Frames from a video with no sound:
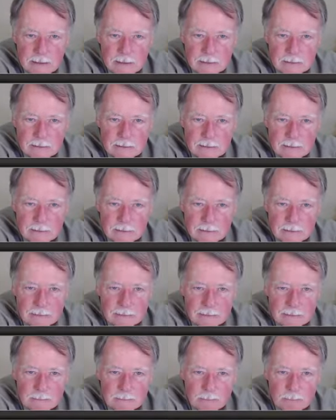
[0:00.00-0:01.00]
it's
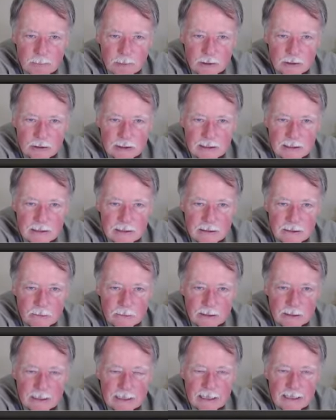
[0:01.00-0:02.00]
a
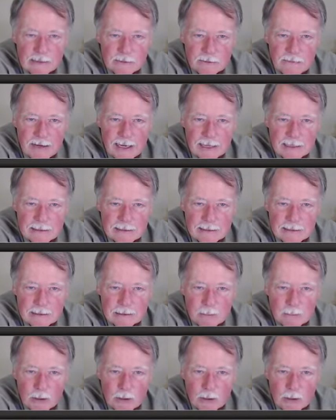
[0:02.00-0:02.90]
Portuguese with less facets,